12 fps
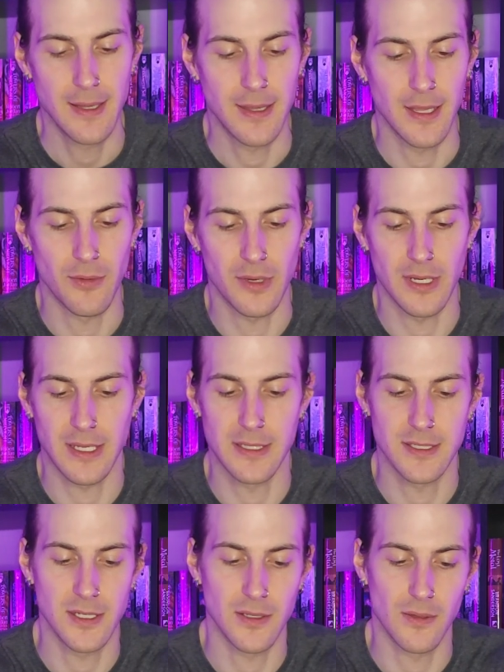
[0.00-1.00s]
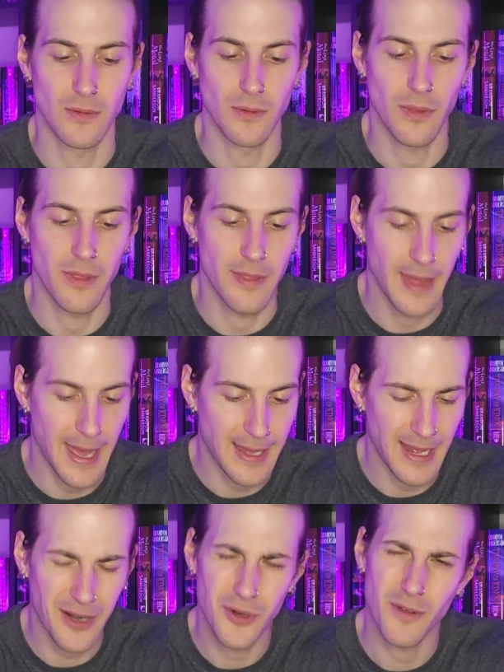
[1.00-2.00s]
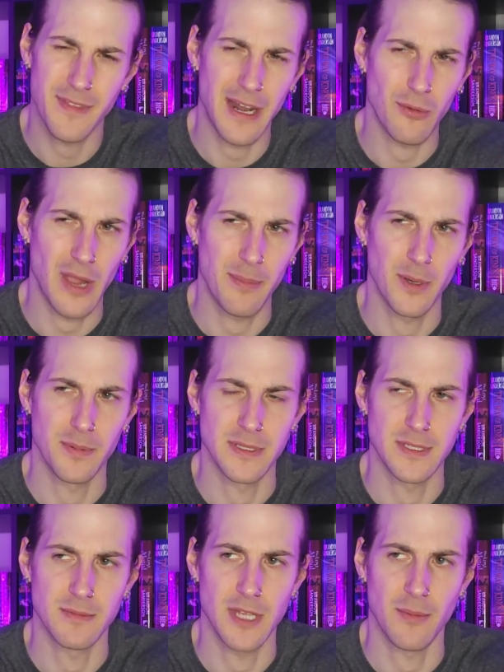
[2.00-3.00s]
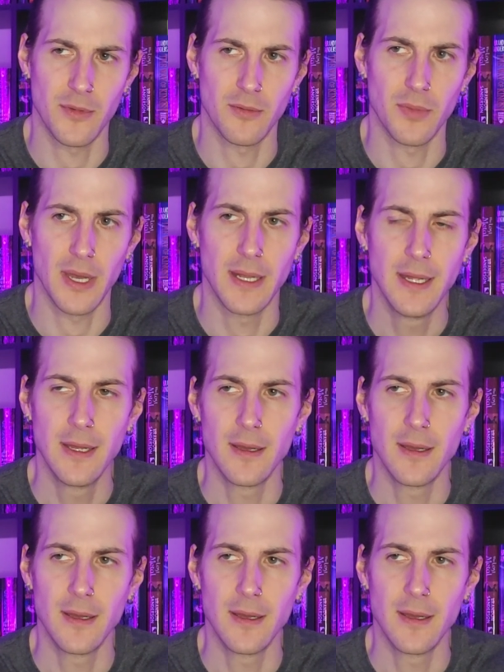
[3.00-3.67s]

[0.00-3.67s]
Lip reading: that we're going to continue that. I don't know if that'll wrap up in September, but